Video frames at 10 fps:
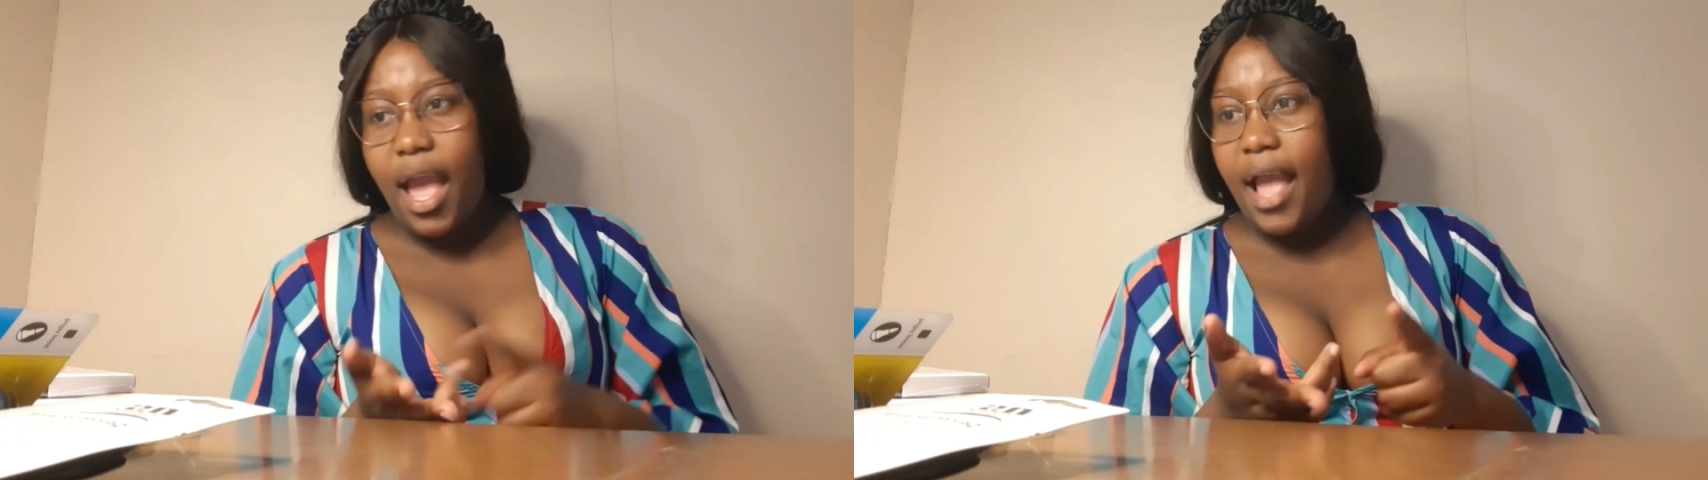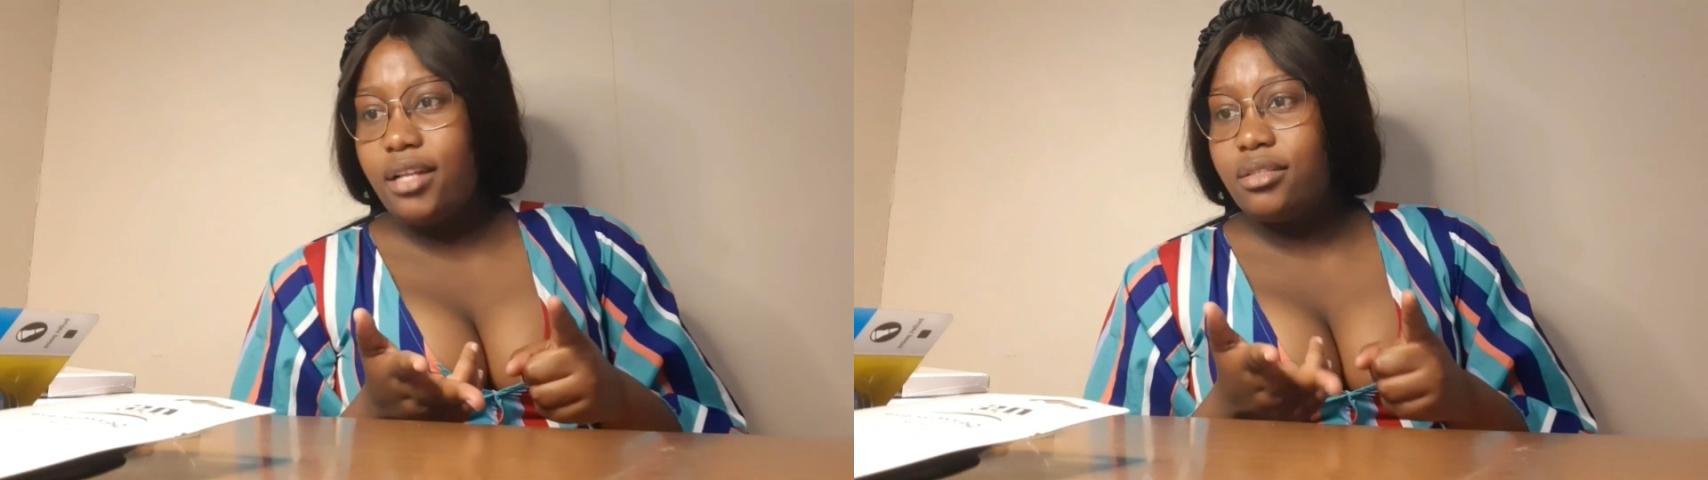
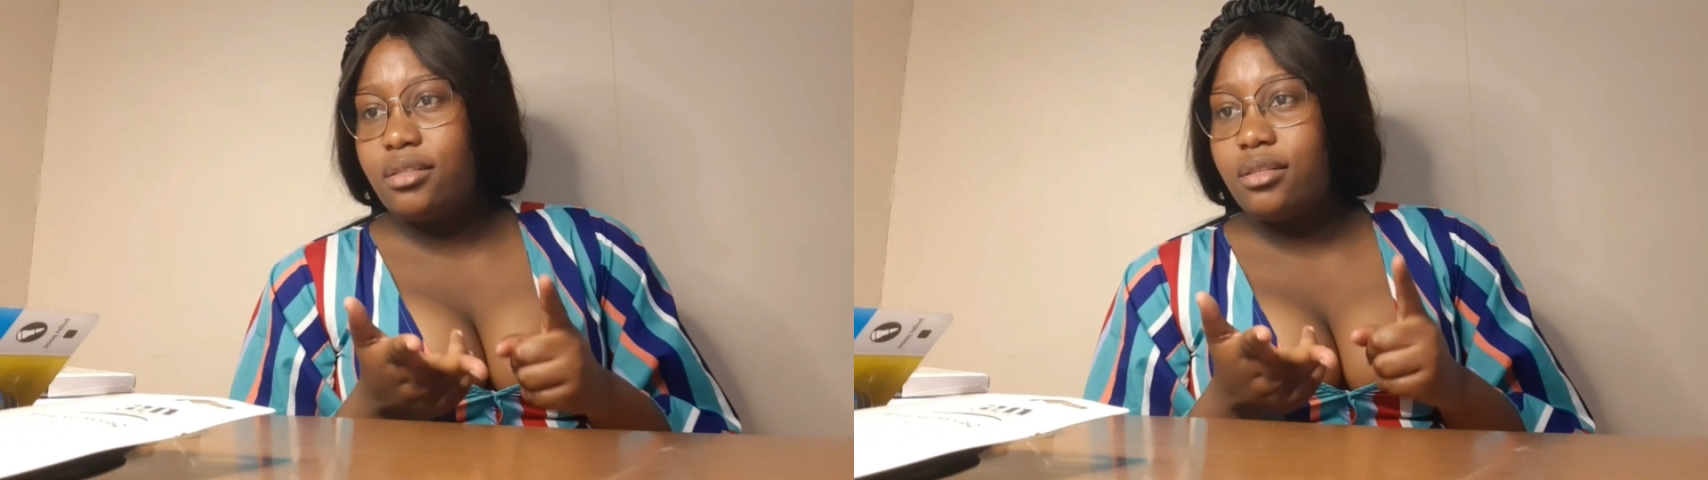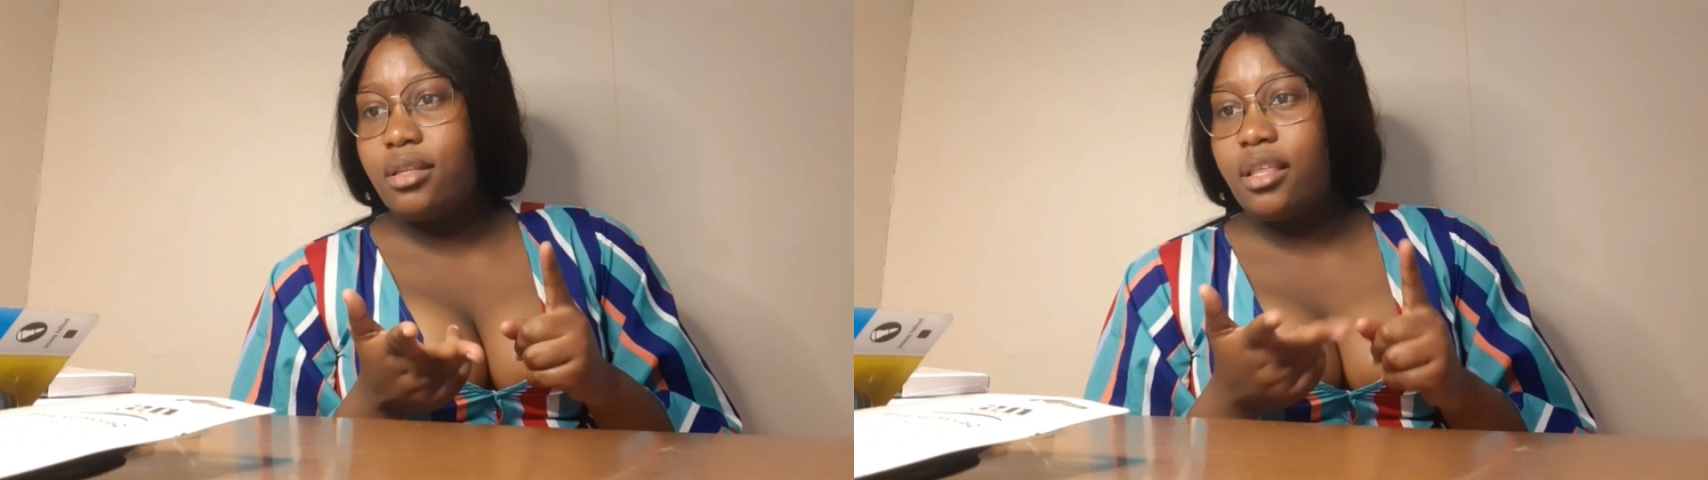
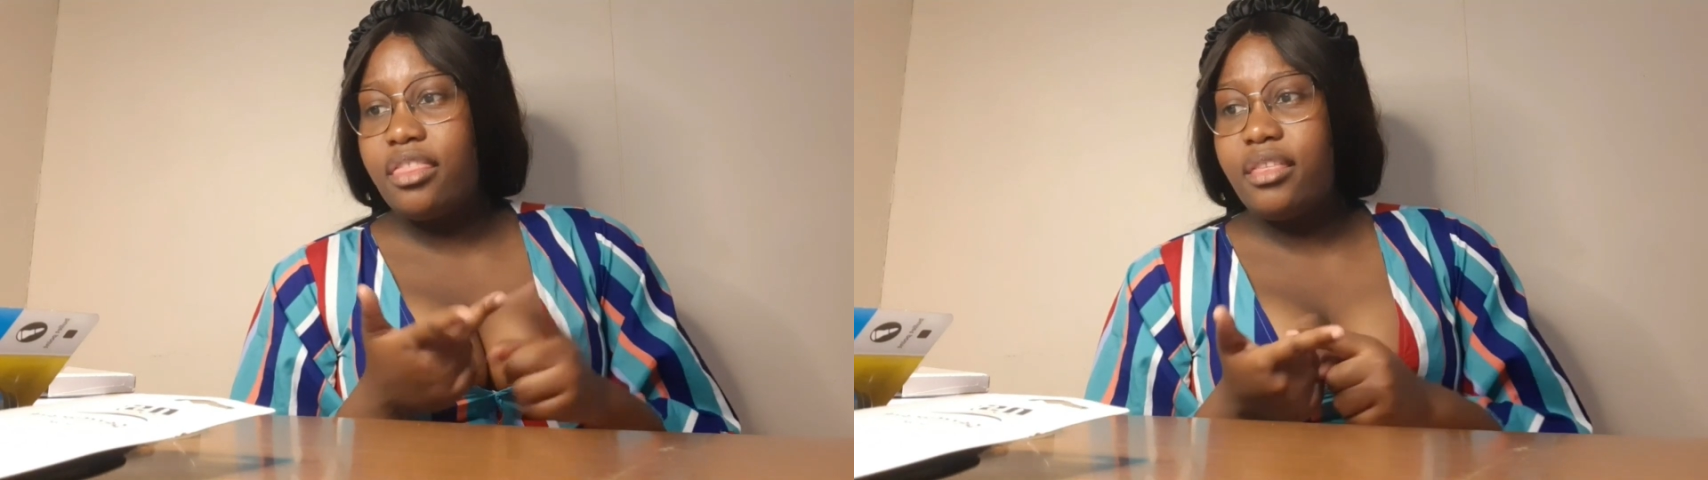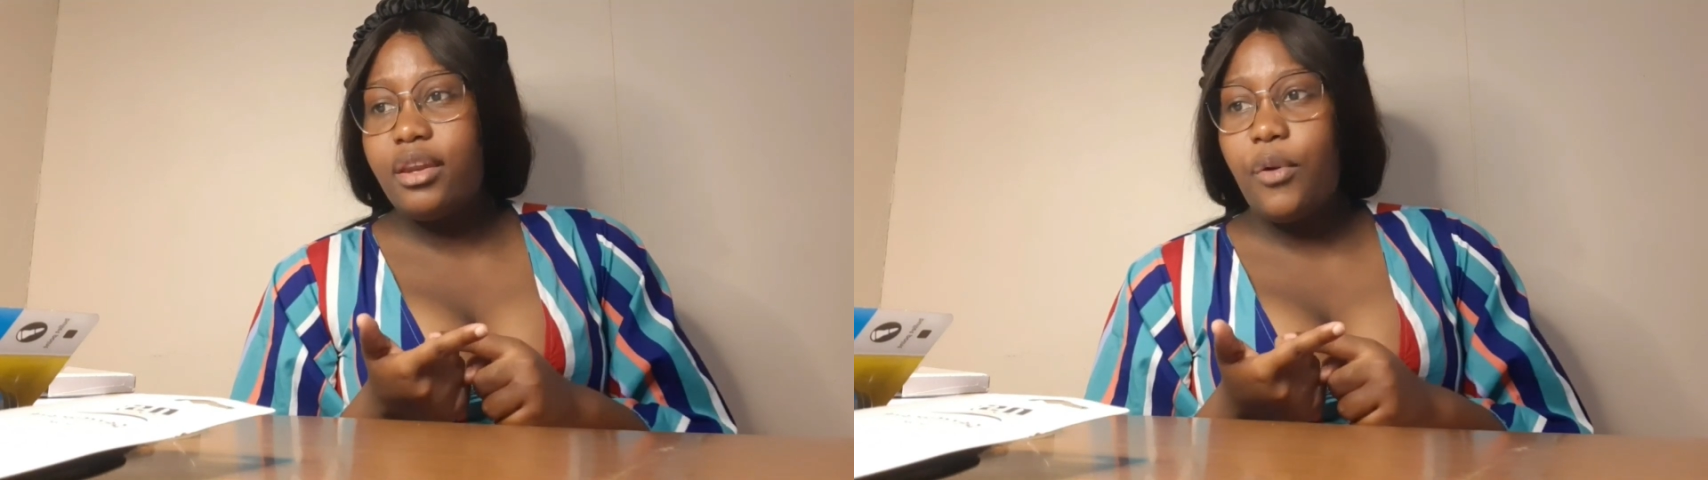and the
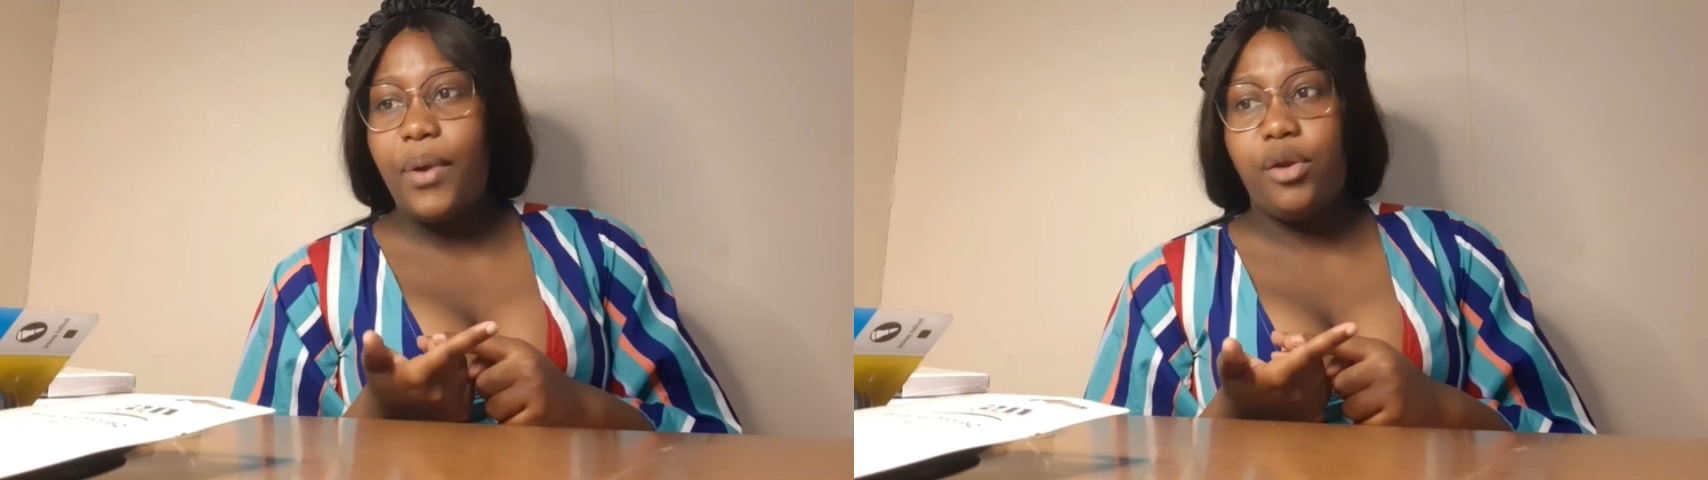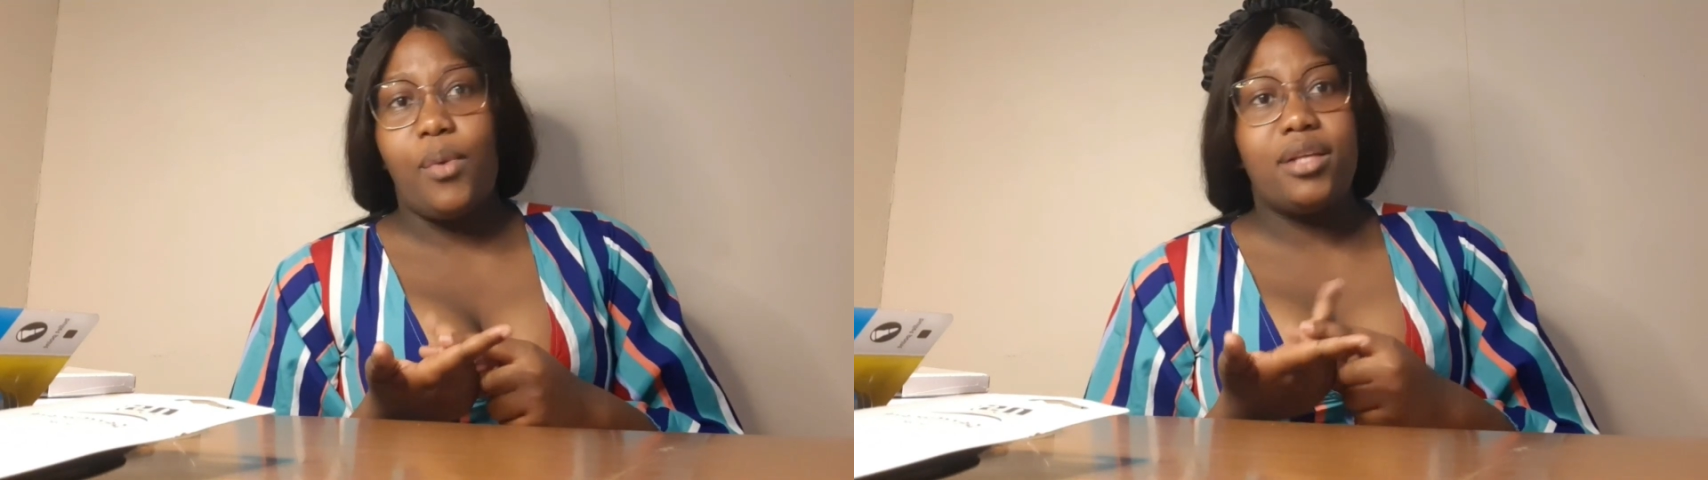thinner one